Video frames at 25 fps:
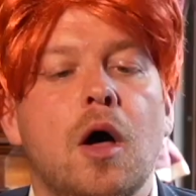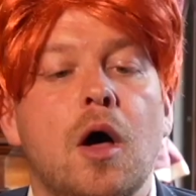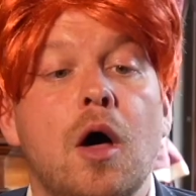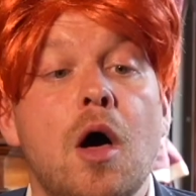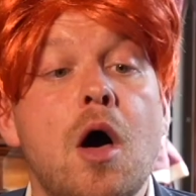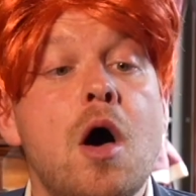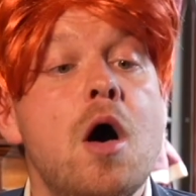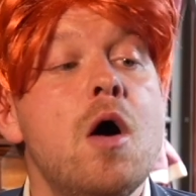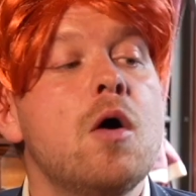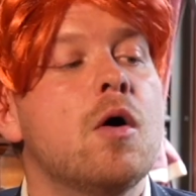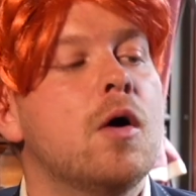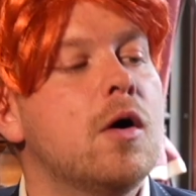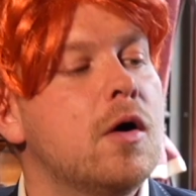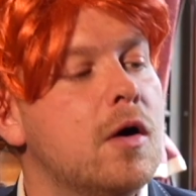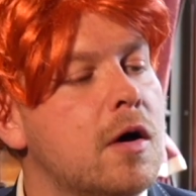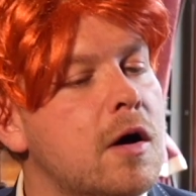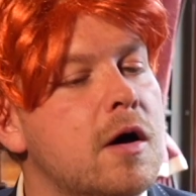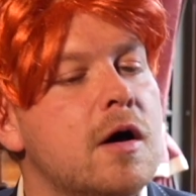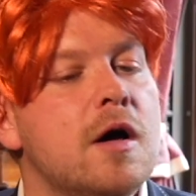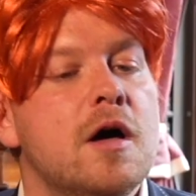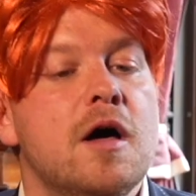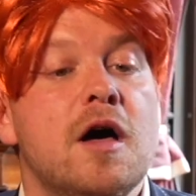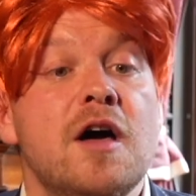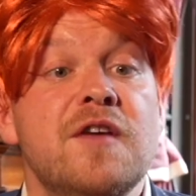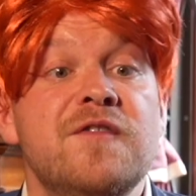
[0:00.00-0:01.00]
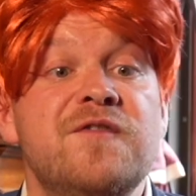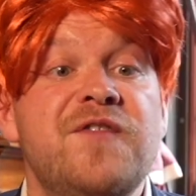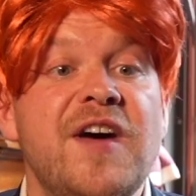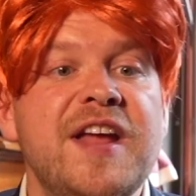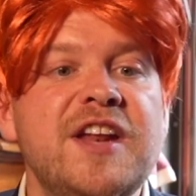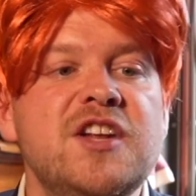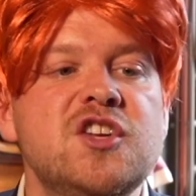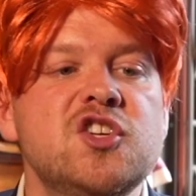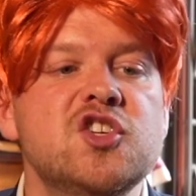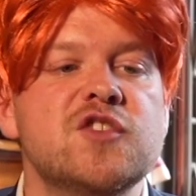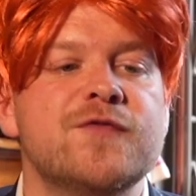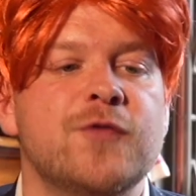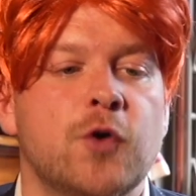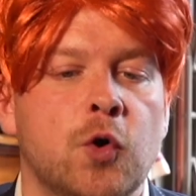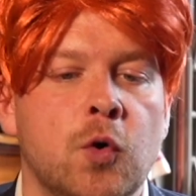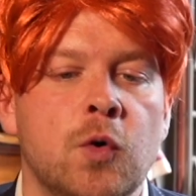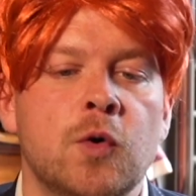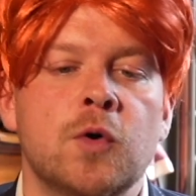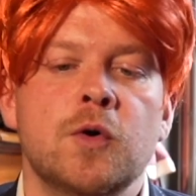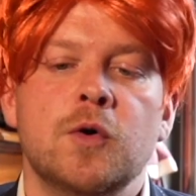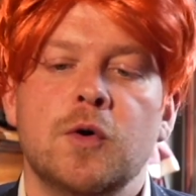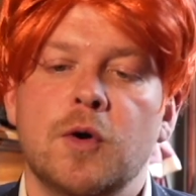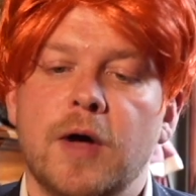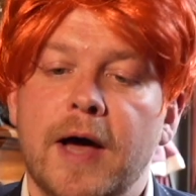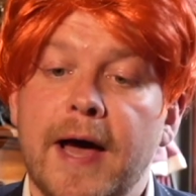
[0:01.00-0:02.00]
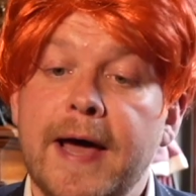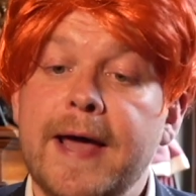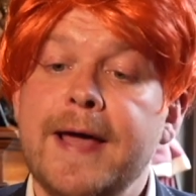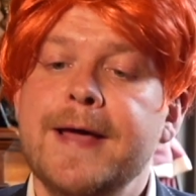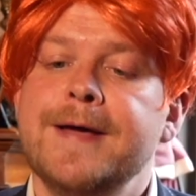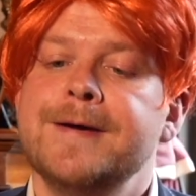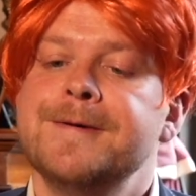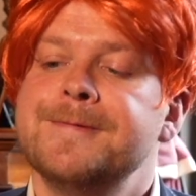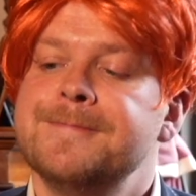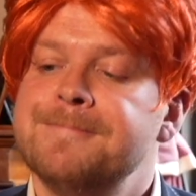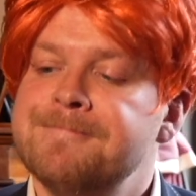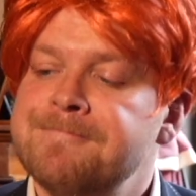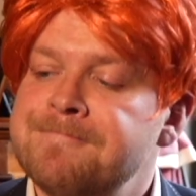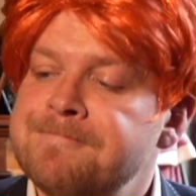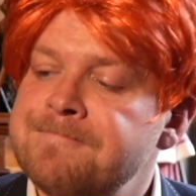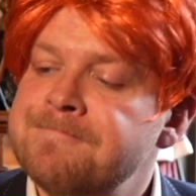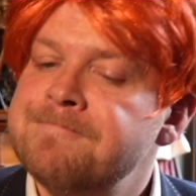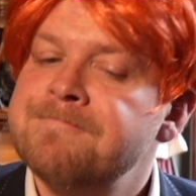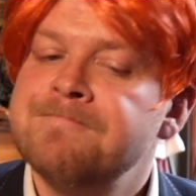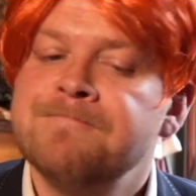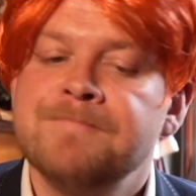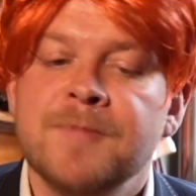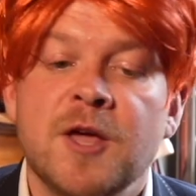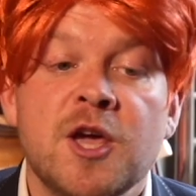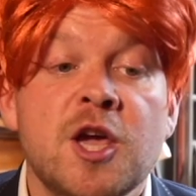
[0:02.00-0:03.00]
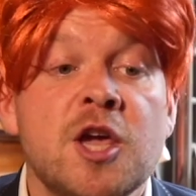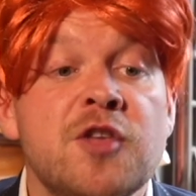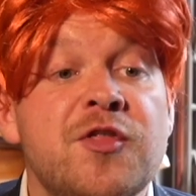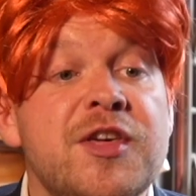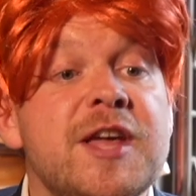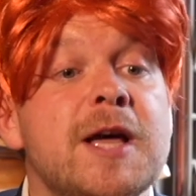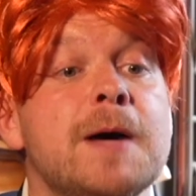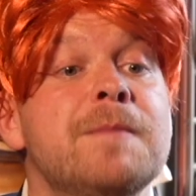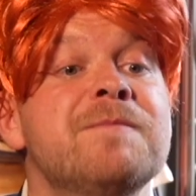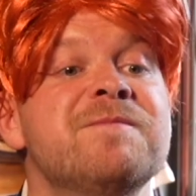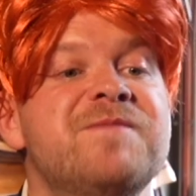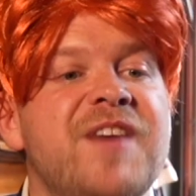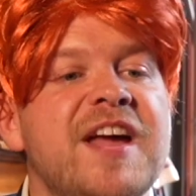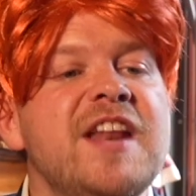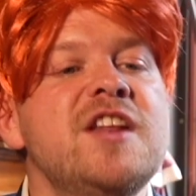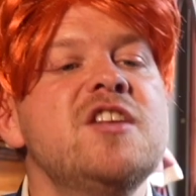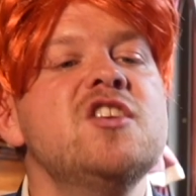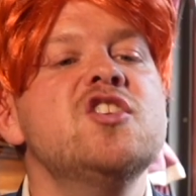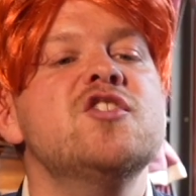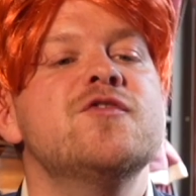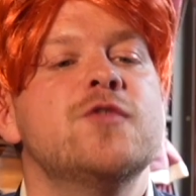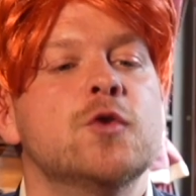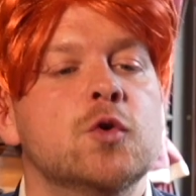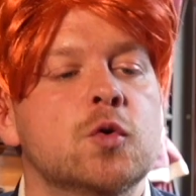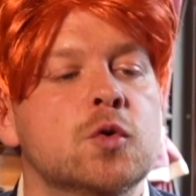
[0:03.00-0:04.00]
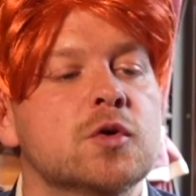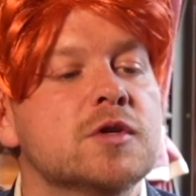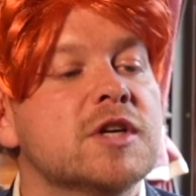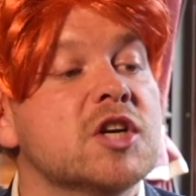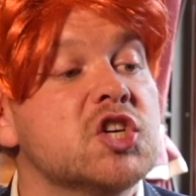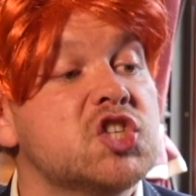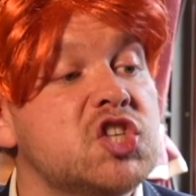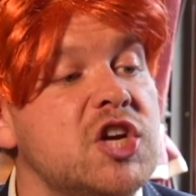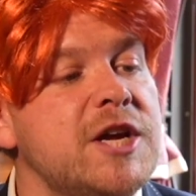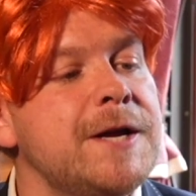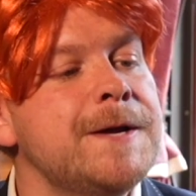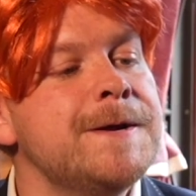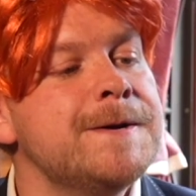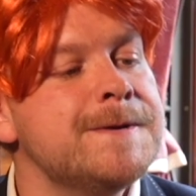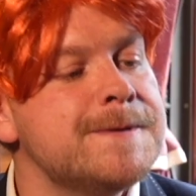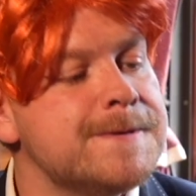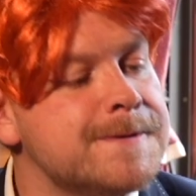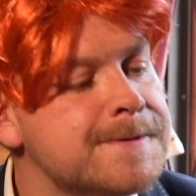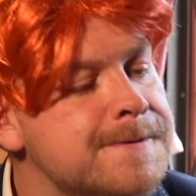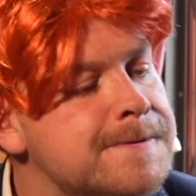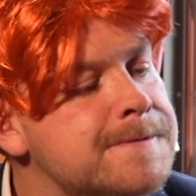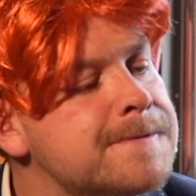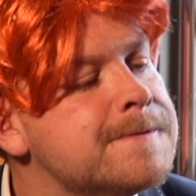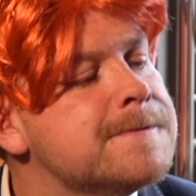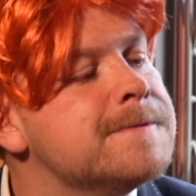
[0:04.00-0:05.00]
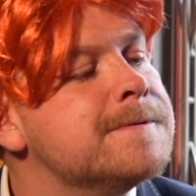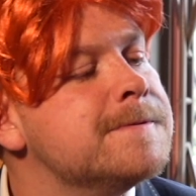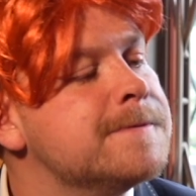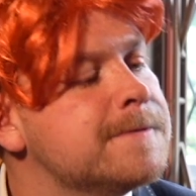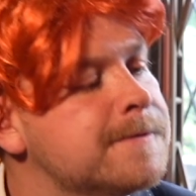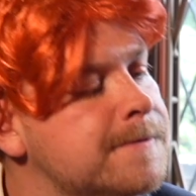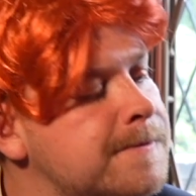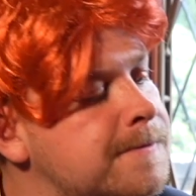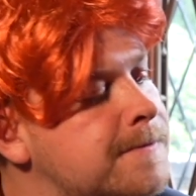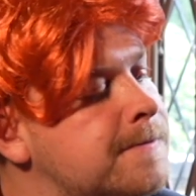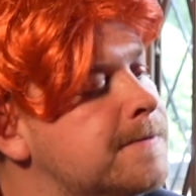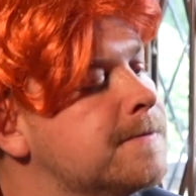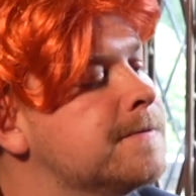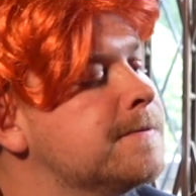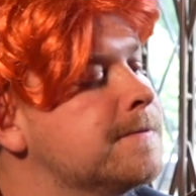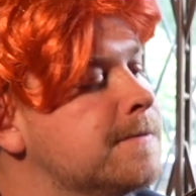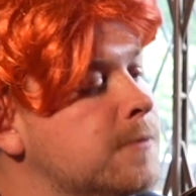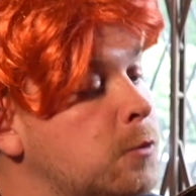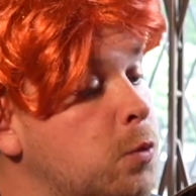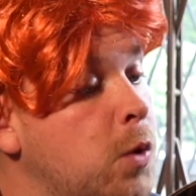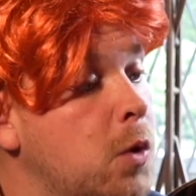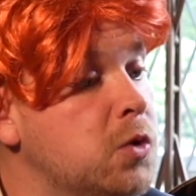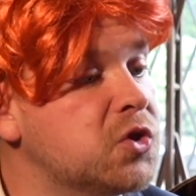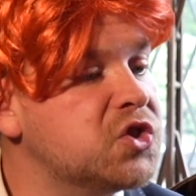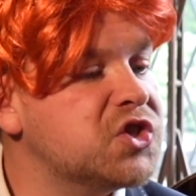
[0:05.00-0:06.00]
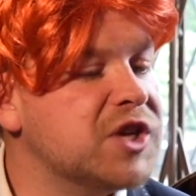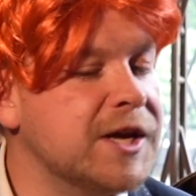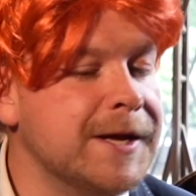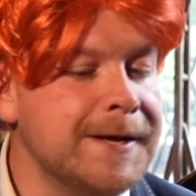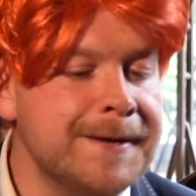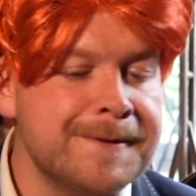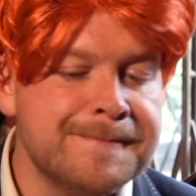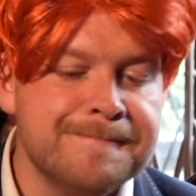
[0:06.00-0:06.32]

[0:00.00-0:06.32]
Oh, vengeful, eh? You think I'm vengeful, does she? We'll see.